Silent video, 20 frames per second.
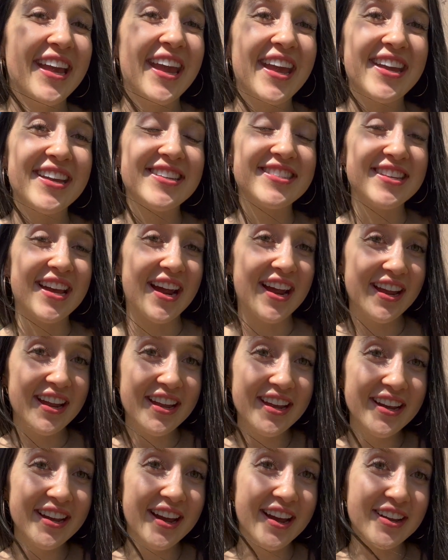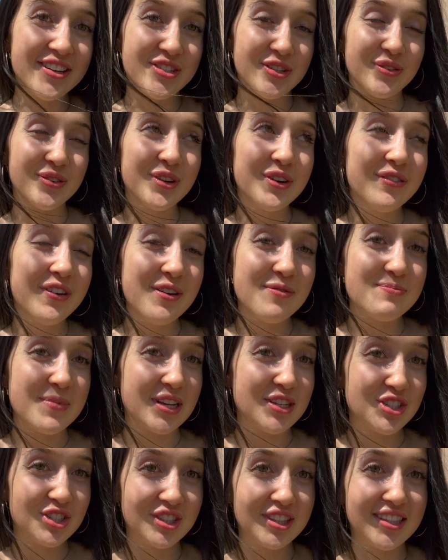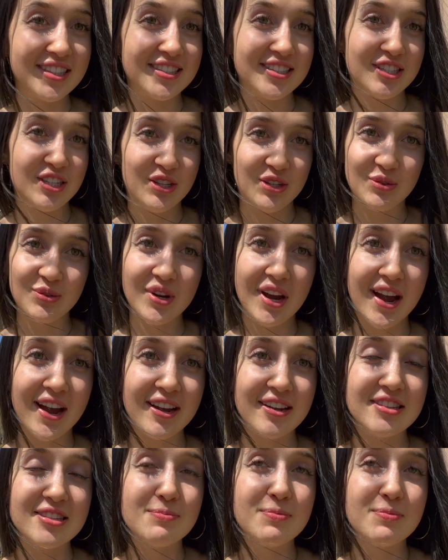is, I don't know if I've mentioned this to you guys,